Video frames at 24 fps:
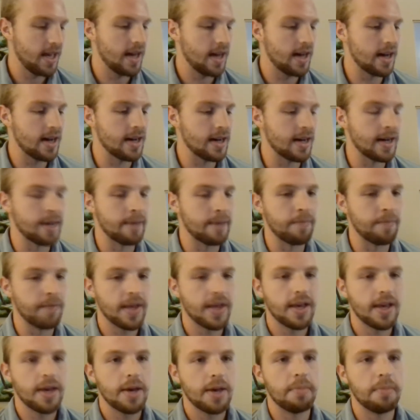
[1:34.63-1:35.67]
Um,
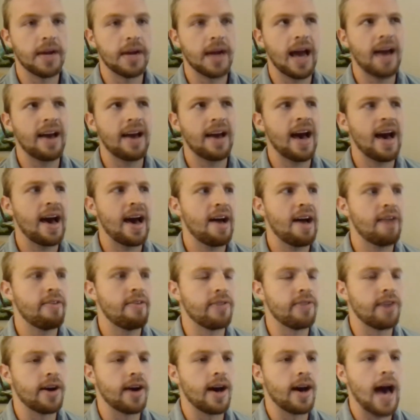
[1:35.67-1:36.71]
but I
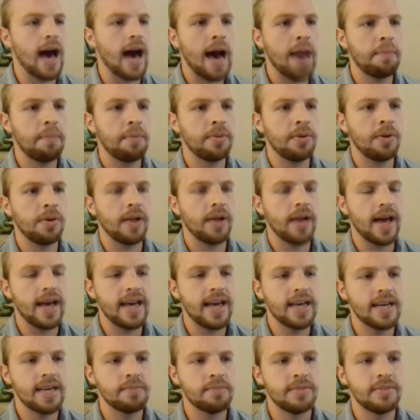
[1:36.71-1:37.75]
have Apple,
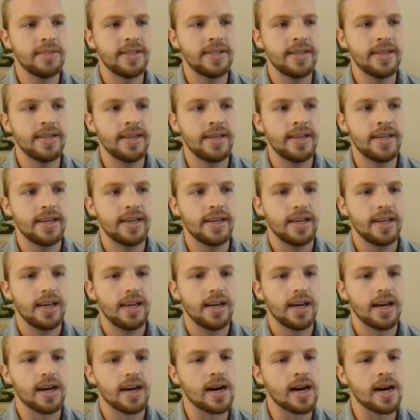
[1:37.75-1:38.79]
AMD.
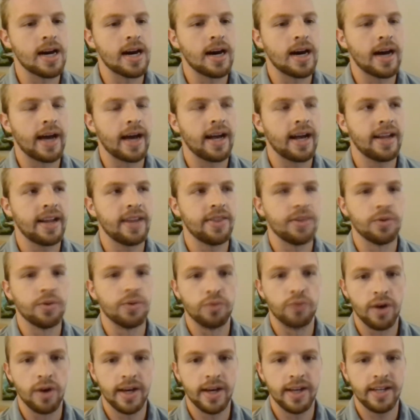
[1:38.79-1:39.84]
I got in the
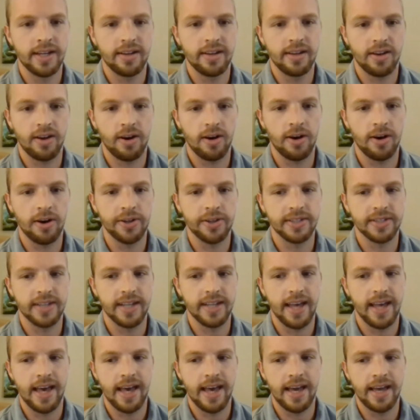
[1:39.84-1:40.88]
Run call
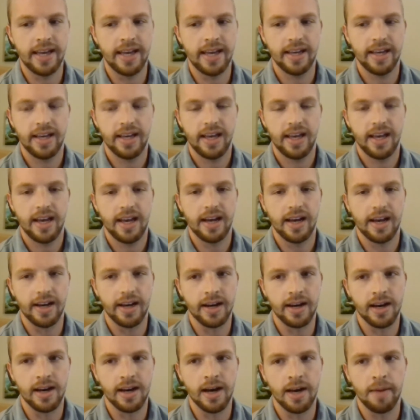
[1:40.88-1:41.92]
today,
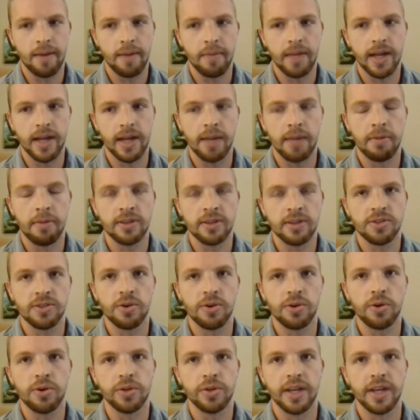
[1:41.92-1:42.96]
and I'm also
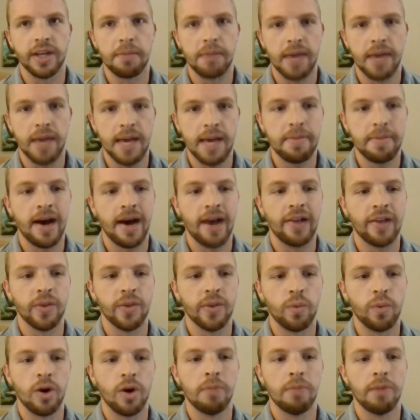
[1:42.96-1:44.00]
holding PayPal
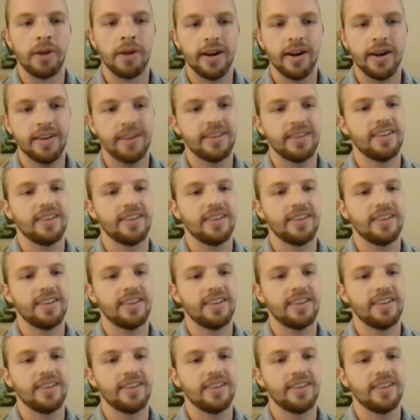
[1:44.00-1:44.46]
and Walmart.